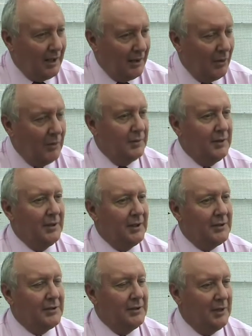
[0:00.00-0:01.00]
over the
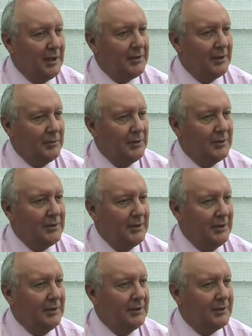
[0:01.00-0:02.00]
next year, I think we'll see
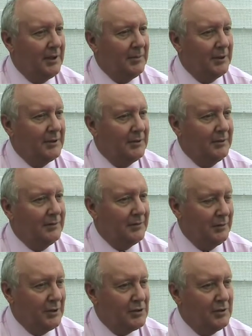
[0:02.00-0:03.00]
these coming to
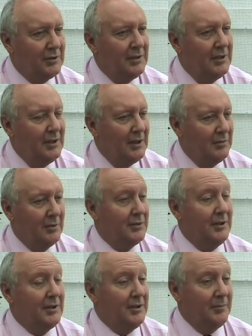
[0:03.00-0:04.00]
fruition. We'll
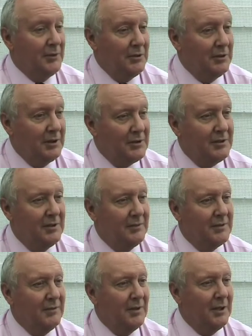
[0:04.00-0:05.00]
see some new initiatives
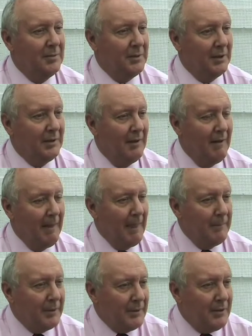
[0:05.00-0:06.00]
developing.
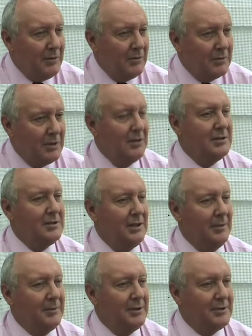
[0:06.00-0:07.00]
But the whole
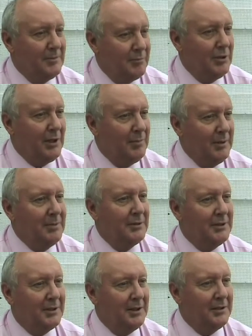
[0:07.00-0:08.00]
concept is to bring people
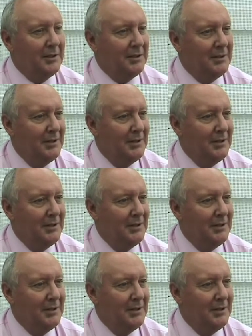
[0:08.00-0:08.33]
together,